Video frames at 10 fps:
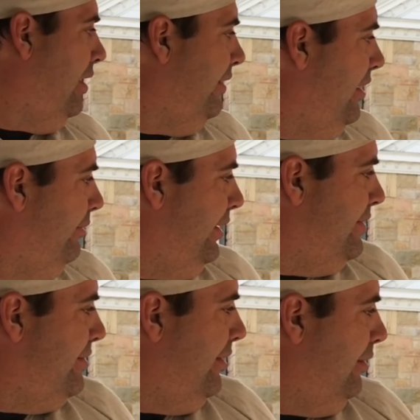The oven
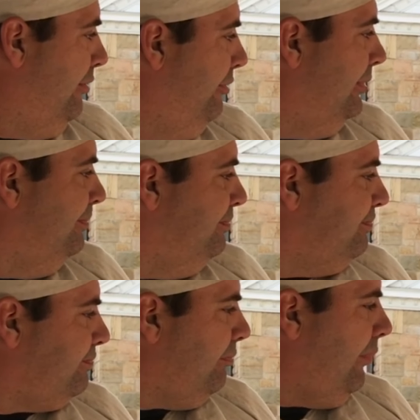itself
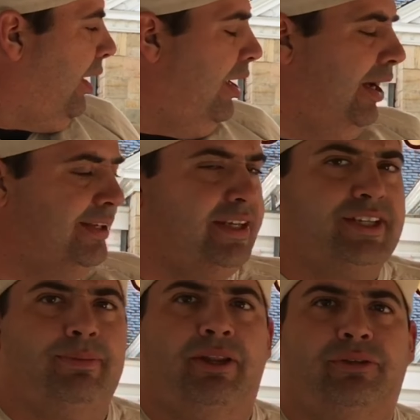takes
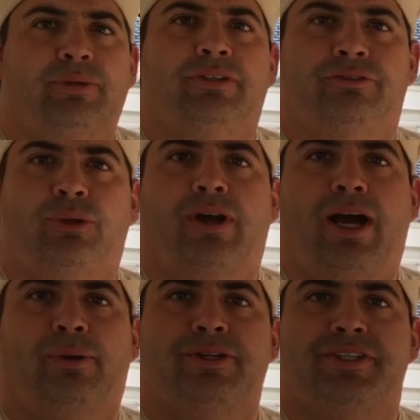about 3 to 4
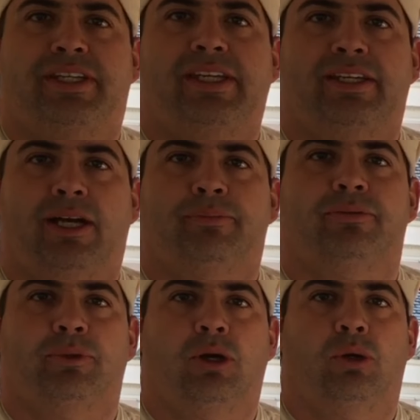hours to heat up
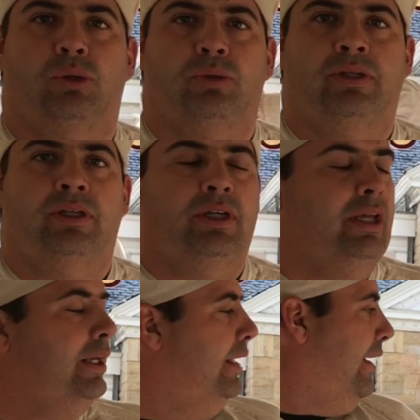from cold,
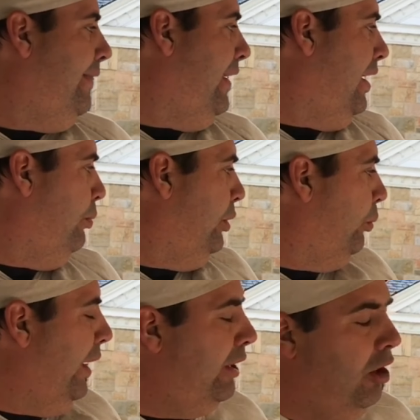and then
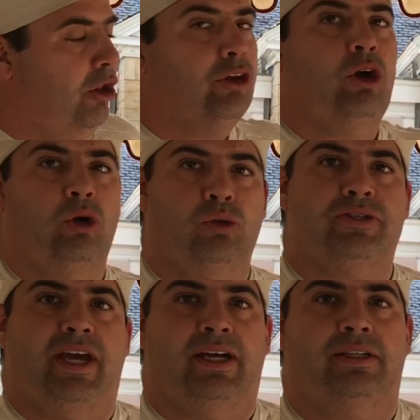we rake all the coals
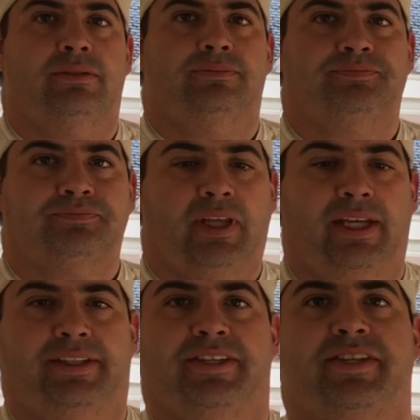out, and
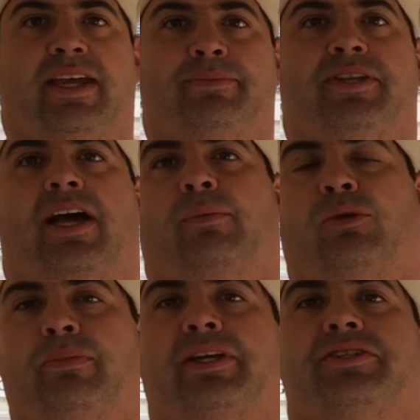at the same time
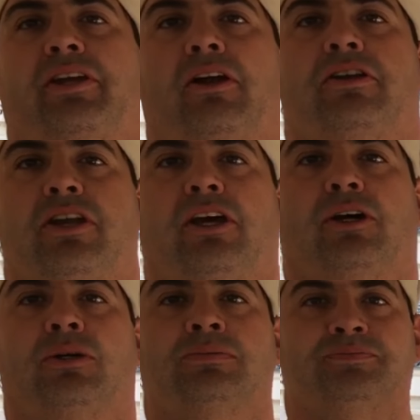we're mixing our
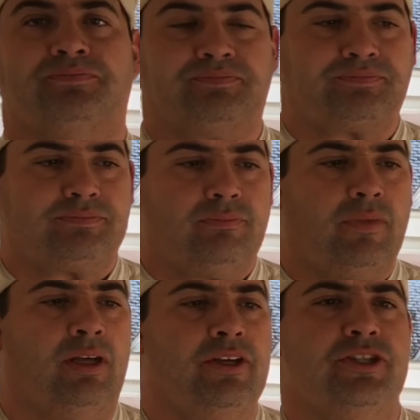
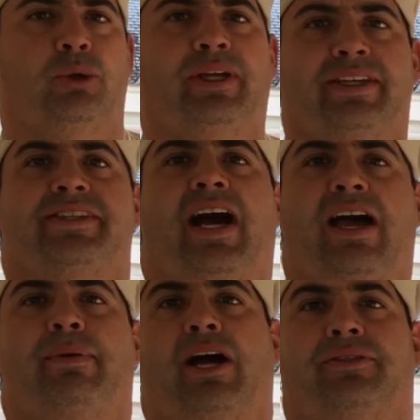dough so we can
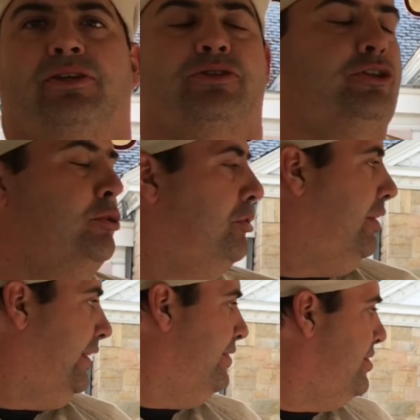time out those 2
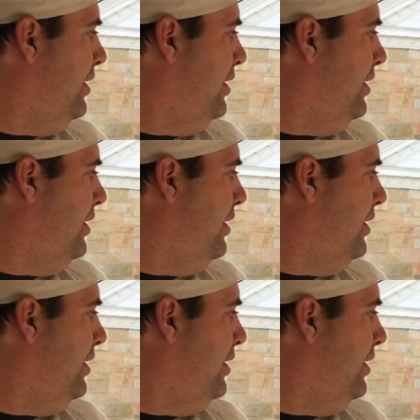things.